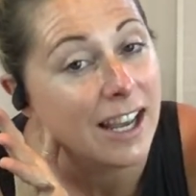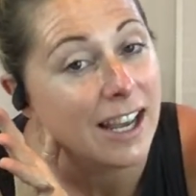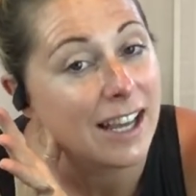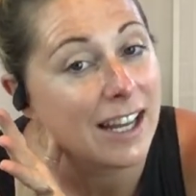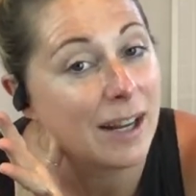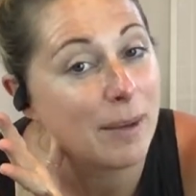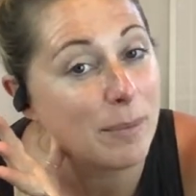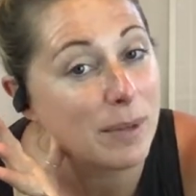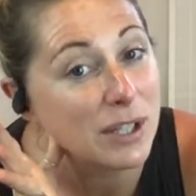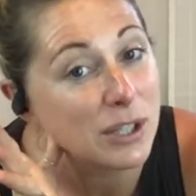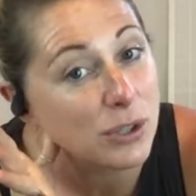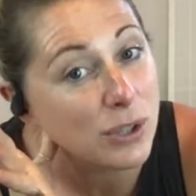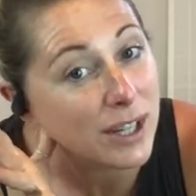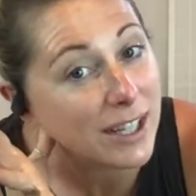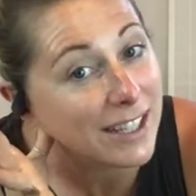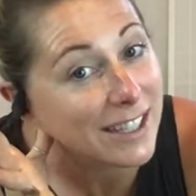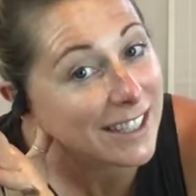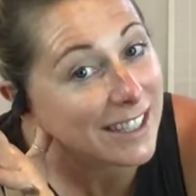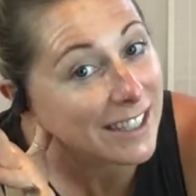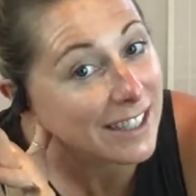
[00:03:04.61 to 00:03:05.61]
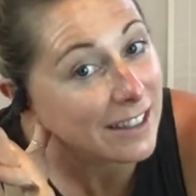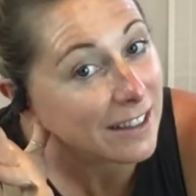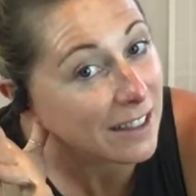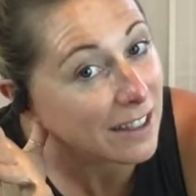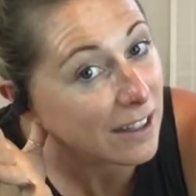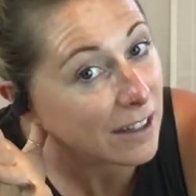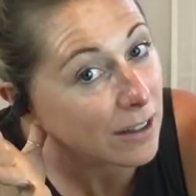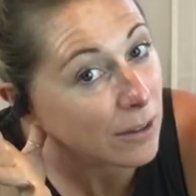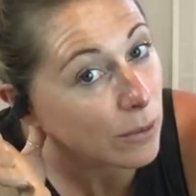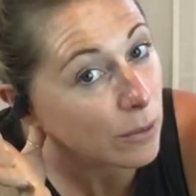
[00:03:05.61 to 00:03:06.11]
And I'm going to try to get
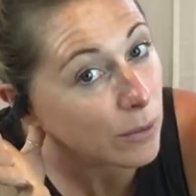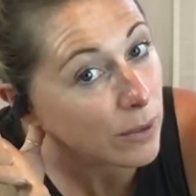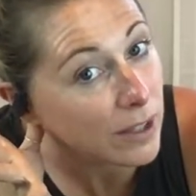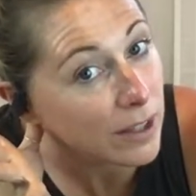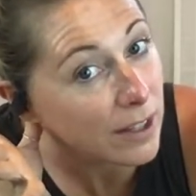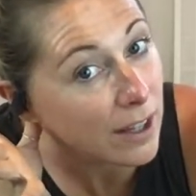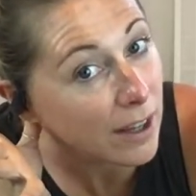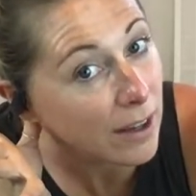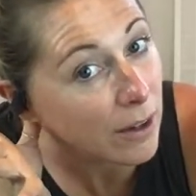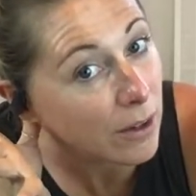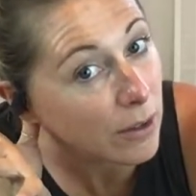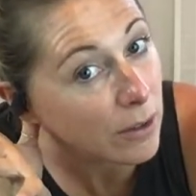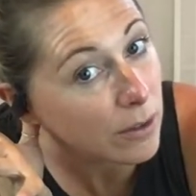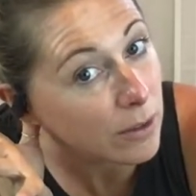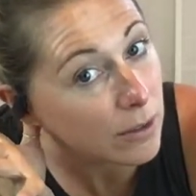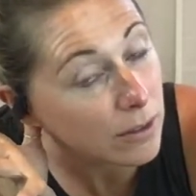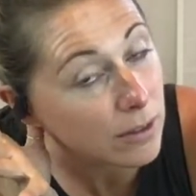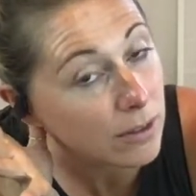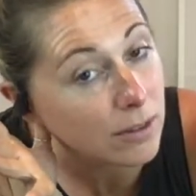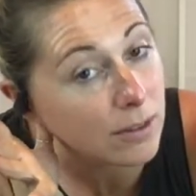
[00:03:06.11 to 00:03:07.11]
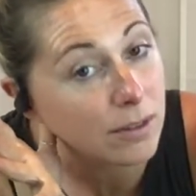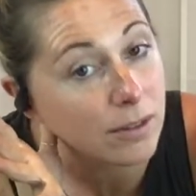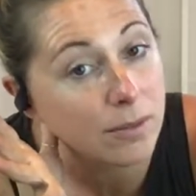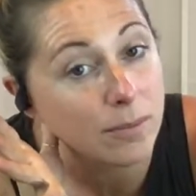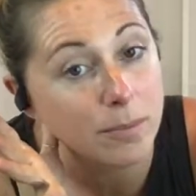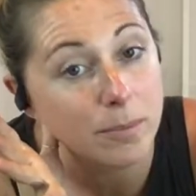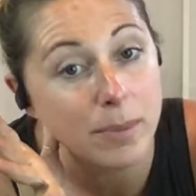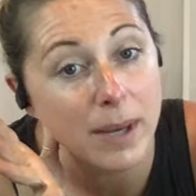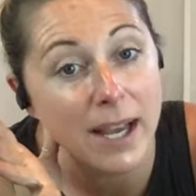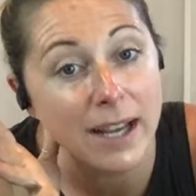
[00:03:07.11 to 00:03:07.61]
in there without
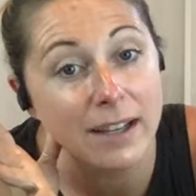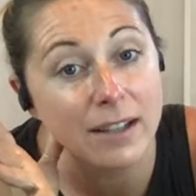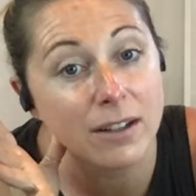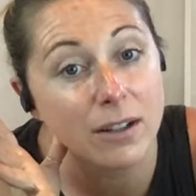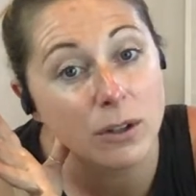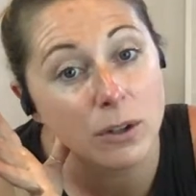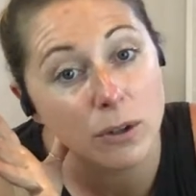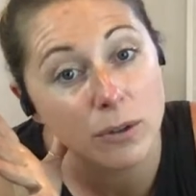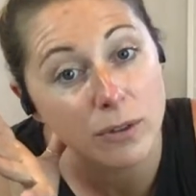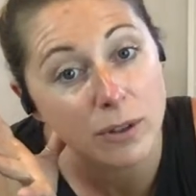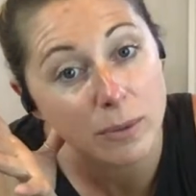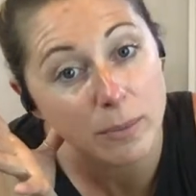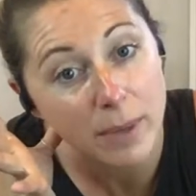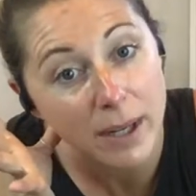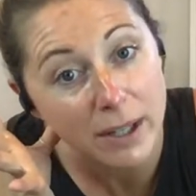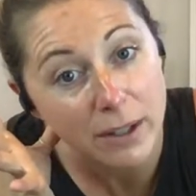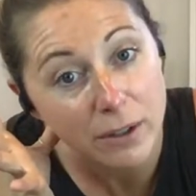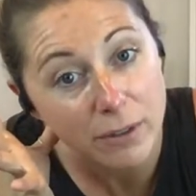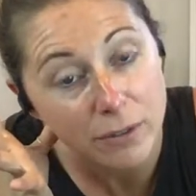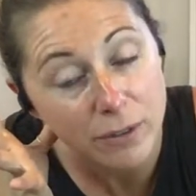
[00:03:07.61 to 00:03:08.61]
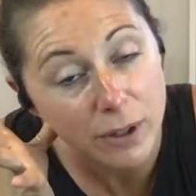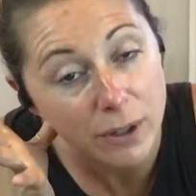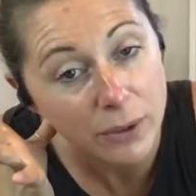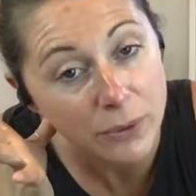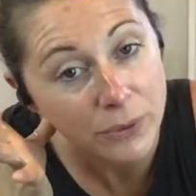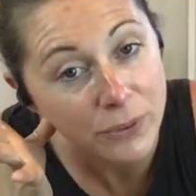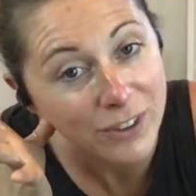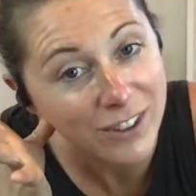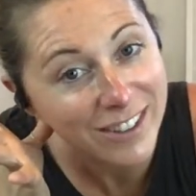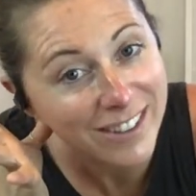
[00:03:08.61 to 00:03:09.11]
banging all over the
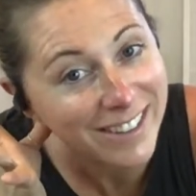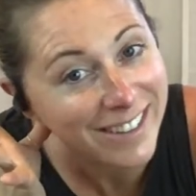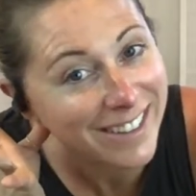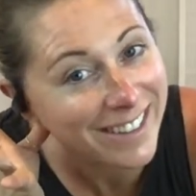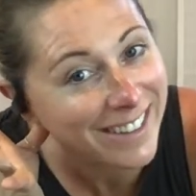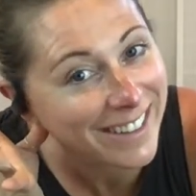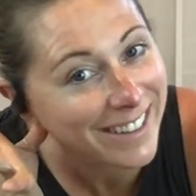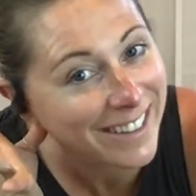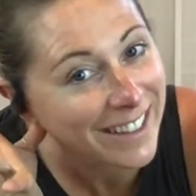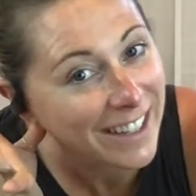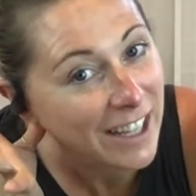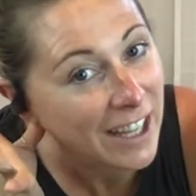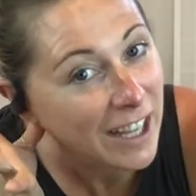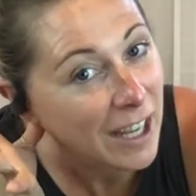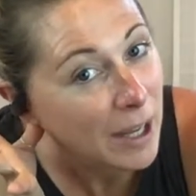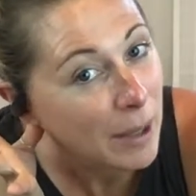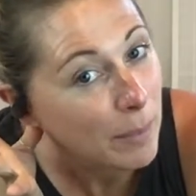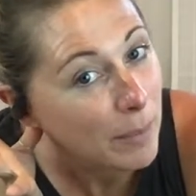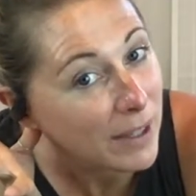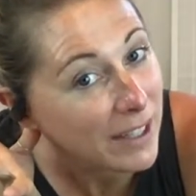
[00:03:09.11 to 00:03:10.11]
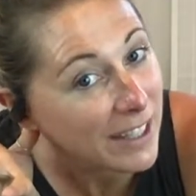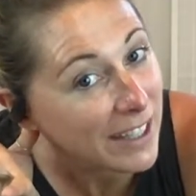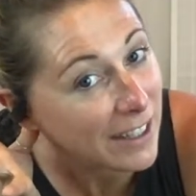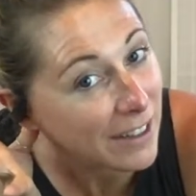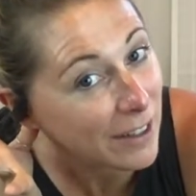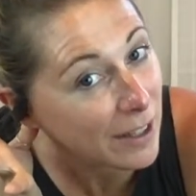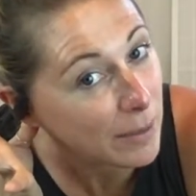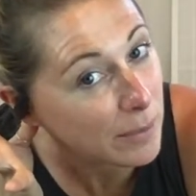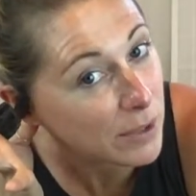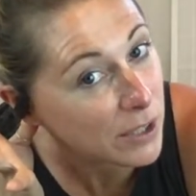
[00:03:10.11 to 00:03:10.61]
microphone. But
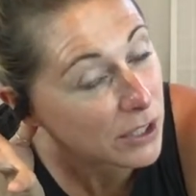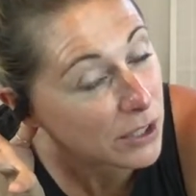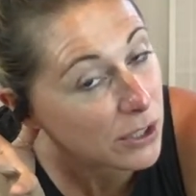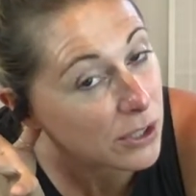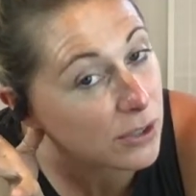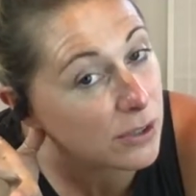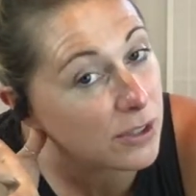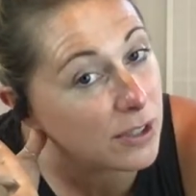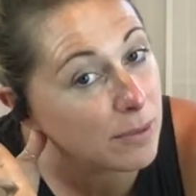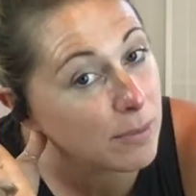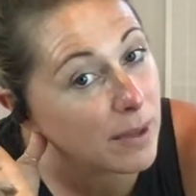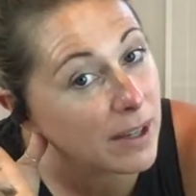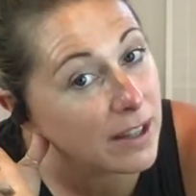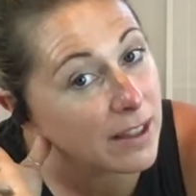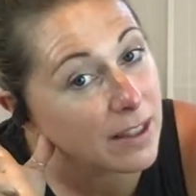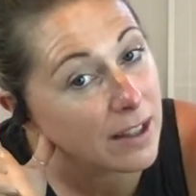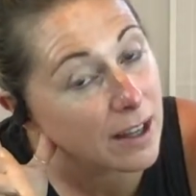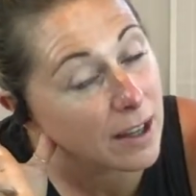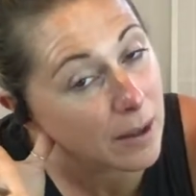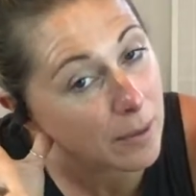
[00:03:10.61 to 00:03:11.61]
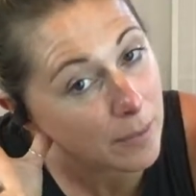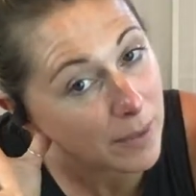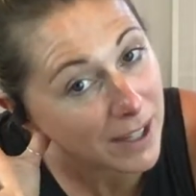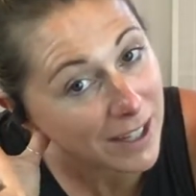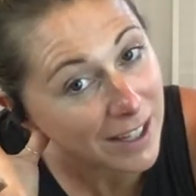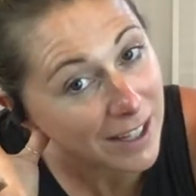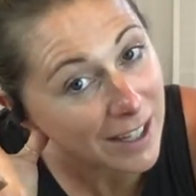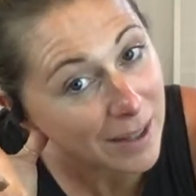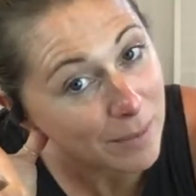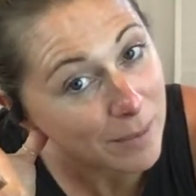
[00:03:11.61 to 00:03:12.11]
here I'm just using my thumb,
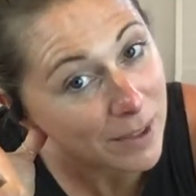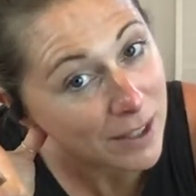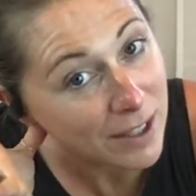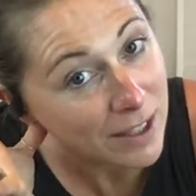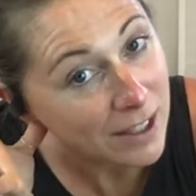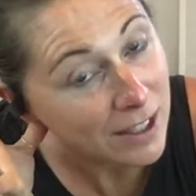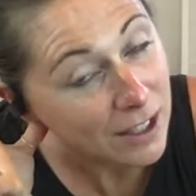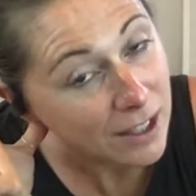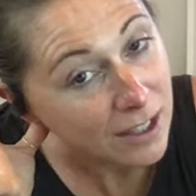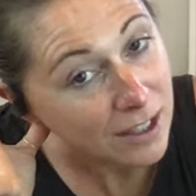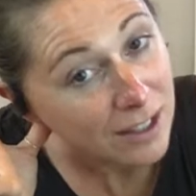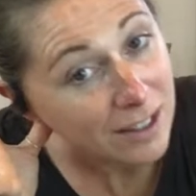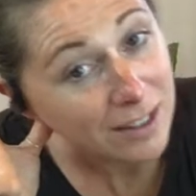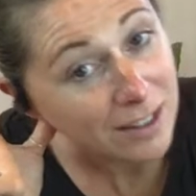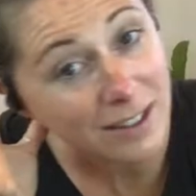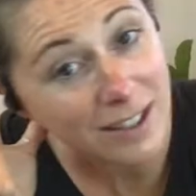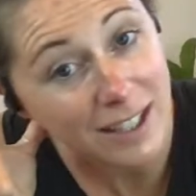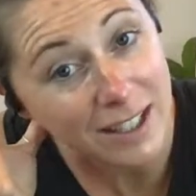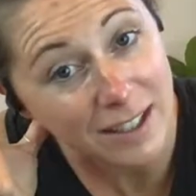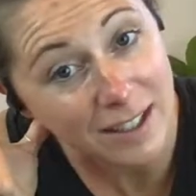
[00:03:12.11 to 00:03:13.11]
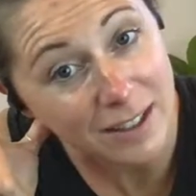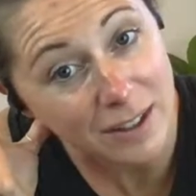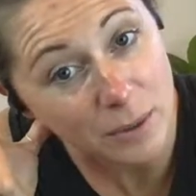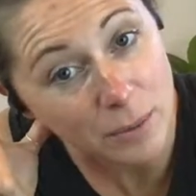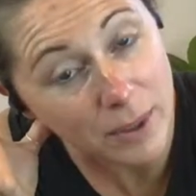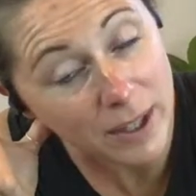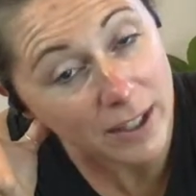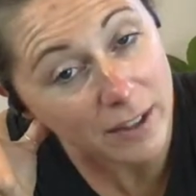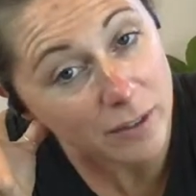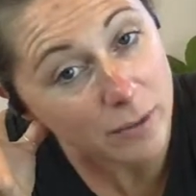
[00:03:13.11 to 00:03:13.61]
and I'm leaning the
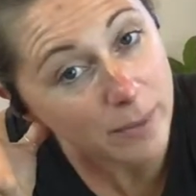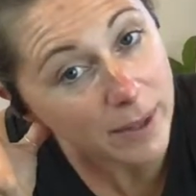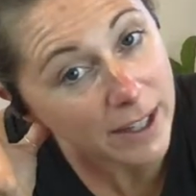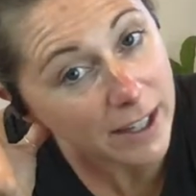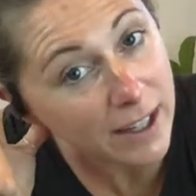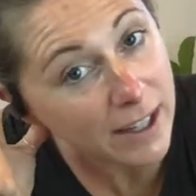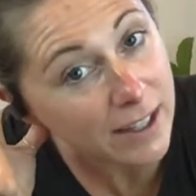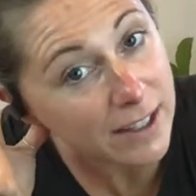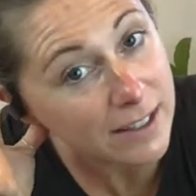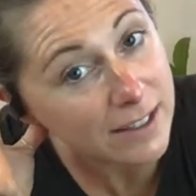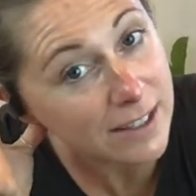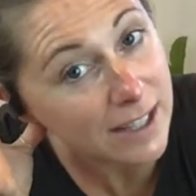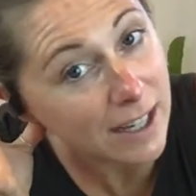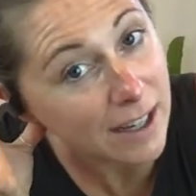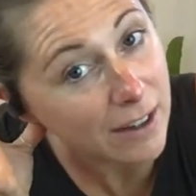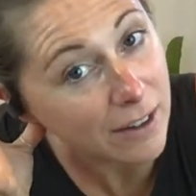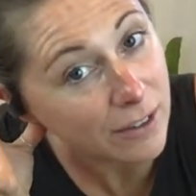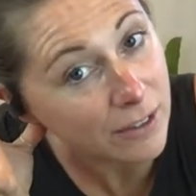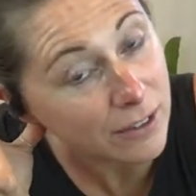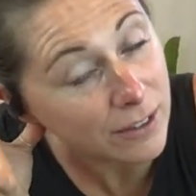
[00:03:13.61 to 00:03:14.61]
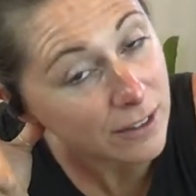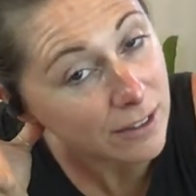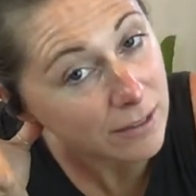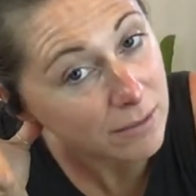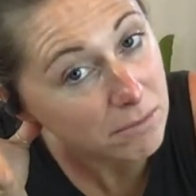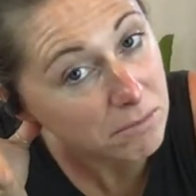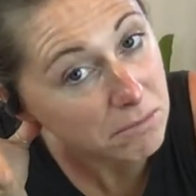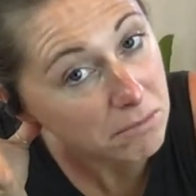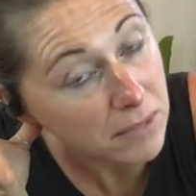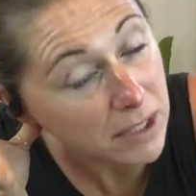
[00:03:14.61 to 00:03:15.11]
weight of my head down.
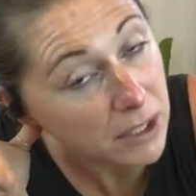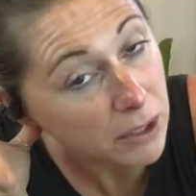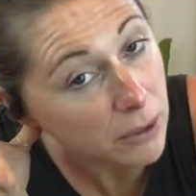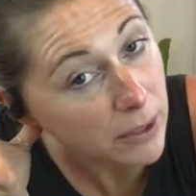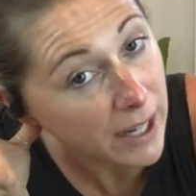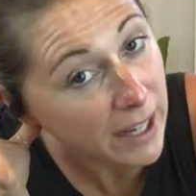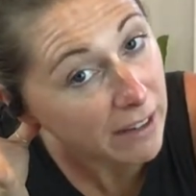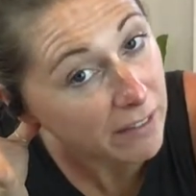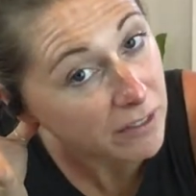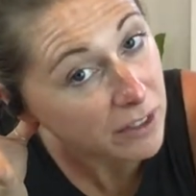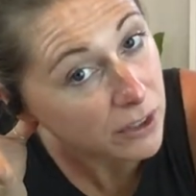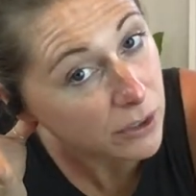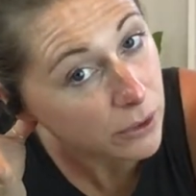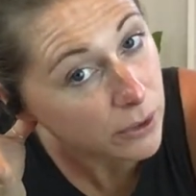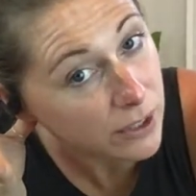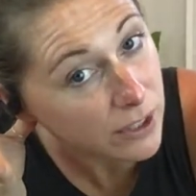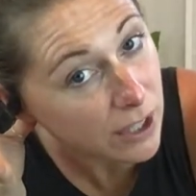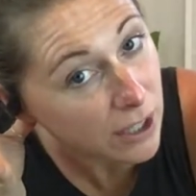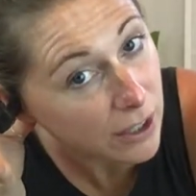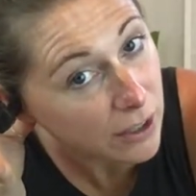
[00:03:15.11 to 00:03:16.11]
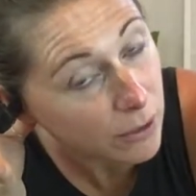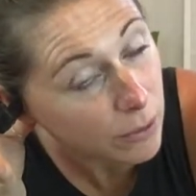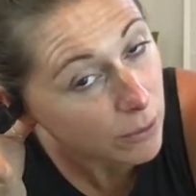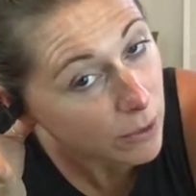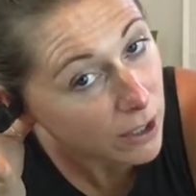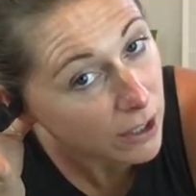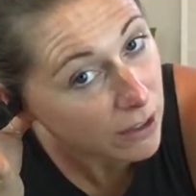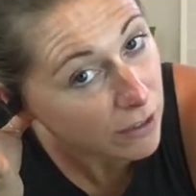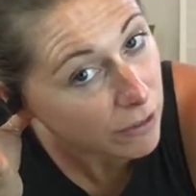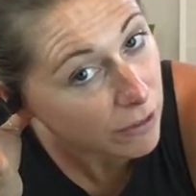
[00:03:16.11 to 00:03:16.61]
I don't have to do a ton of
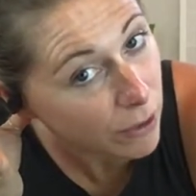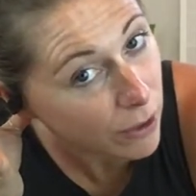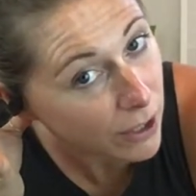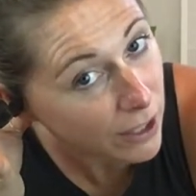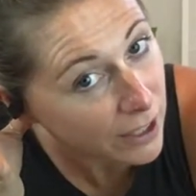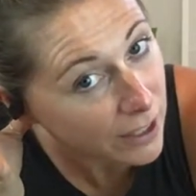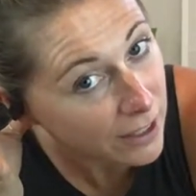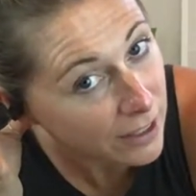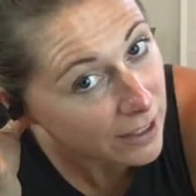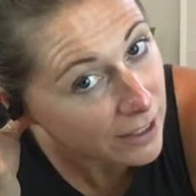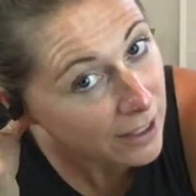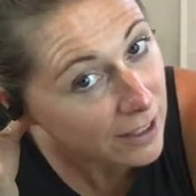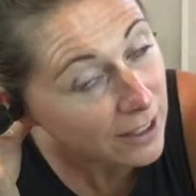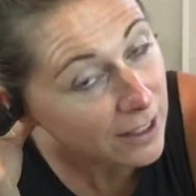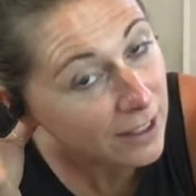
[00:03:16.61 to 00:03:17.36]
work for it.